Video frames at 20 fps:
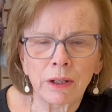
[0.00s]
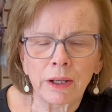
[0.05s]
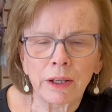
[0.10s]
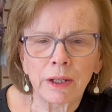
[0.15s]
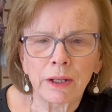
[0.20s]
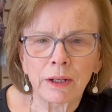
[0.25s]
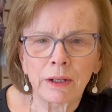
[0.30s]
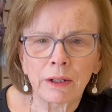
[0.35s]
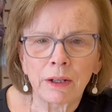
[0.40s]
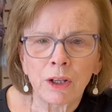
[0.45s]

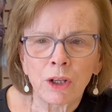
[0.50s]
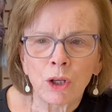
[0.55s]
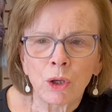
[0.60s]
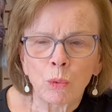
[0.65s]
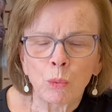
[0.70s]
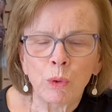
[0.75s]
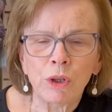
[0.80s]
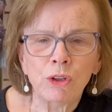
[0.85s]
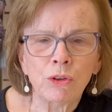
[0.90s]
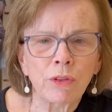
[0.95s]
And
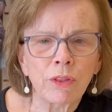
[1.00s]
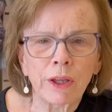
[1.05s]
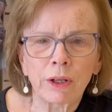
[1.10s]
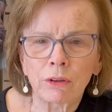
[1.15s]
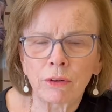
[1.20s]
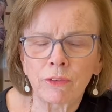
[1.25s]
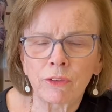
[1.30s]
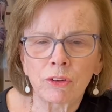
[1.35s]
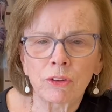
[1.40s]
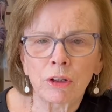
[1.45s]
we do that
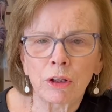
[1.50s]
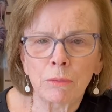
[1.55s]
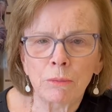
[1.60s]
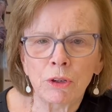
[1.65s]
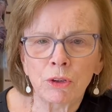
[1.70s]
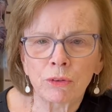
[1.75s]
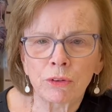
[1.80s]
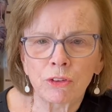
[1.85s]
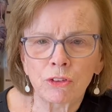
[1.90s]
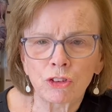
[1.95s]
all the time
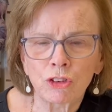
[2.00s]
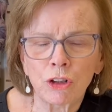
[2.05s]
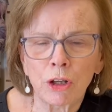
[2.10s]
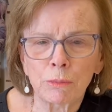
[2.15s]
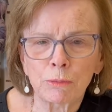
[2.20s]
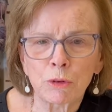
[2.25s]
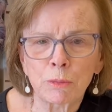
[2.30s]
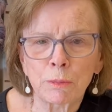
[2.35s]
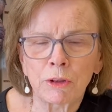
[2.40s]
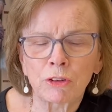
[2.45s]
here in the shop,
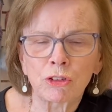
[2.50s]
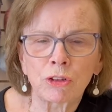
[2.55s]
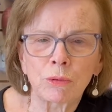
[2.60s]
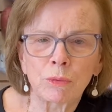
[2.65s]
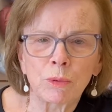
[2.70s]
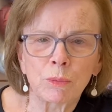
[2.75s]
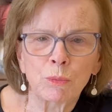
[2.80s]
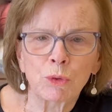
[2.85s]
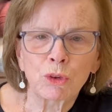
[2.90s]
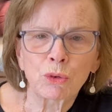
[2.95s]
especially
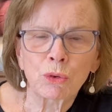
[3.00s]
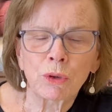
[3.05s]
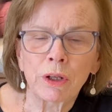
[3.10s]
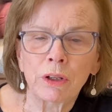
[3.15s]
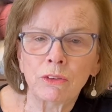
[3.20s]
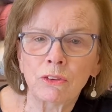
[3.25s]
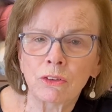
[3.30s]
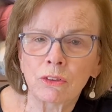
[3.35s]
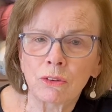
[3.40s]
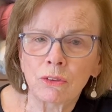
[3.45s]
when we're
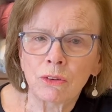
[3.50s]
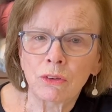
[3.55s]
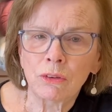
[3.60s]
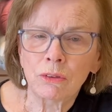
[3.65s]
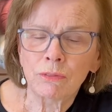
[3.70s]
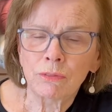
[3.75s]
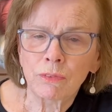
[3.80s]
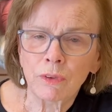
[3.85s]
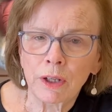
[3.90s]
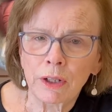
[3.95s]
trying to
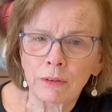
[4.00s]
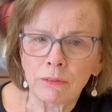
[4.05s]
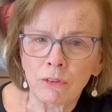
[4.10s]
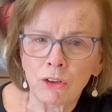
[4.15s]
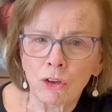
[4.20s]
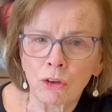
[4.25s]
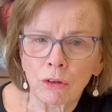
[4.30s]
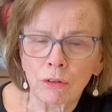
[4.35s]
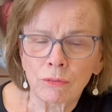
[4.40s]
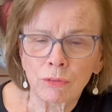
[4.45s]
find
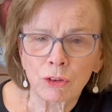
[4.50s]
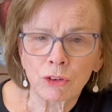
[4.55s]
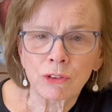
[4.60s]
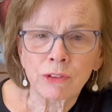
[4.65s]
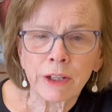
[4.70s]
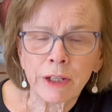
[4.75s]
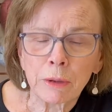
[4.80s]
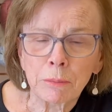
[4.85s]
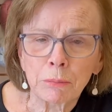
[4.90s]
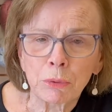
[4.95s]
yarn for
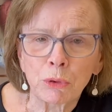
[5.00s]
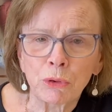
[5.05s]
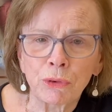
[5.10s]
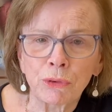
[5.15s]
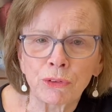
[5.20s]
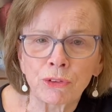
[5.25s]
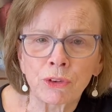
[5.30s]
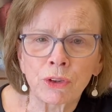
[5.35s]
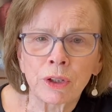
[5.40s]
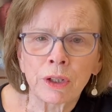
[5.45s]

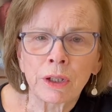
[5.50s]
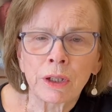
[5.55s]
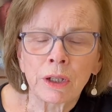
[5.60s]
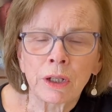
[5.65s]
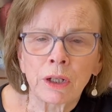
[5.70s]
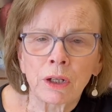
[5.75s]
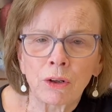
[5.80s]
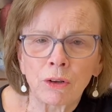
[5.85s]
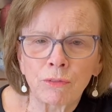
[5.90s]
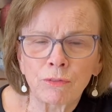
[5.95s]
samples
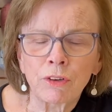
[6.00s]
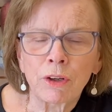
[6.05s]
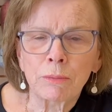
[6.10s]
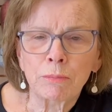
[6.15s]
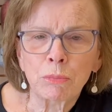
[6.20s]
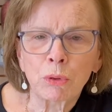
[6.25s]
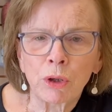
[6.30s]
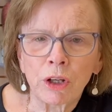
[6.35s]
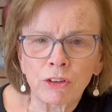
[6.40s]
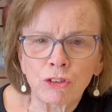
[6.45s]
or find
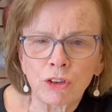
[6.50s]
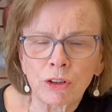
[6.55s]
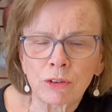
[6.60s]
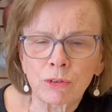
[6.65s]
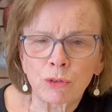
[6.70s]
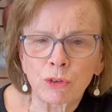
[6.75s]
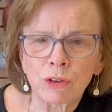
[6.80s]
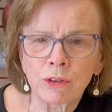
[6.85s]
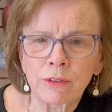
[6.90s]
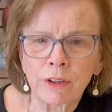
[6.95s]
projects
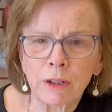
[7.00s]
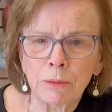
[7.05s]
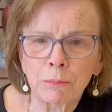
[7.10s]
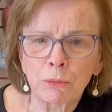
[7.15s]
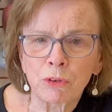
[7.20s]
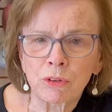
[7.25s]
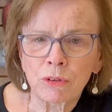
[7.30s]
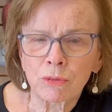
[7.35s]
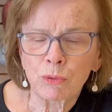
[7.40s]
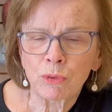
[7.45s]
for
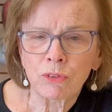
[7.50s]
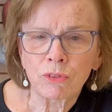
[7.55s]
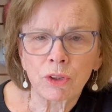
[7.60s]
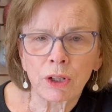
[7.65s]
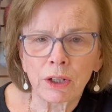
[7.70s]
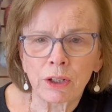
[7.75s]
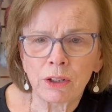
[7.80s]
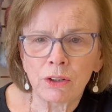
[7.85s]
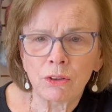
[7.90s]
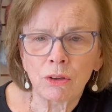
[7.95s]
samples. If we've
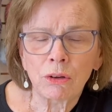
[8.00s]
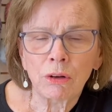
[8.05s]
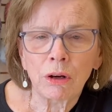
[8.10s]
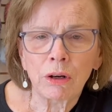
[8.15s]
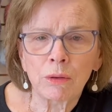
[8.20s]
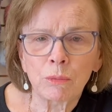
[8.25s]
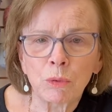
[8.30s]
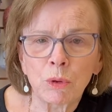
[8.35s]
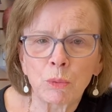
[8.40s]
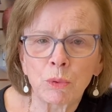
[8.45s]
got a
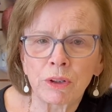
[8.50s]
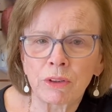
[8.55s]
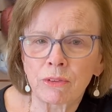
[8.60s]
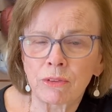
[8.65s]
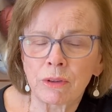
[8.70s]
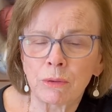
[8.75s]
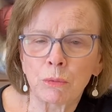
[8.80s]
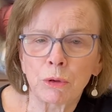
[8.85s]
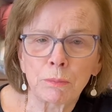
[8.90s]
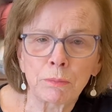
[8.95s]
yarn, we want to
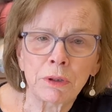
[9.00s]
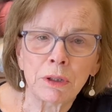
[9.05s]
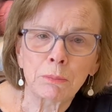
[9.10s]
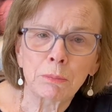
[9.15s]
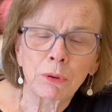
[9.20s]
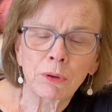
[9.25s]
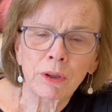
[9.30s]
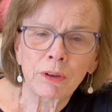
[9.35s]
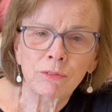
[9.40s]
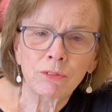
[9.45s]
see what
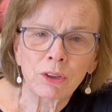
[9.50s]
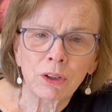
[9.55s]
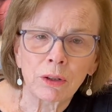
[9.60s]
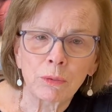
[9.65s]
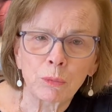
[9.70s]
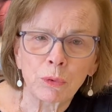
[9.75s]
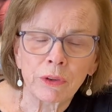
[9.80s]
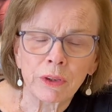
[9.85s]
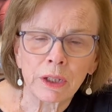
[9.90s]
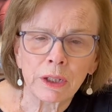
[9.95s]
people have
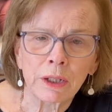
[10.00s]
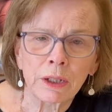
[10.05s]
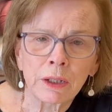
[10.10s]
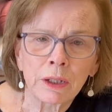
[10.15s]
done with it.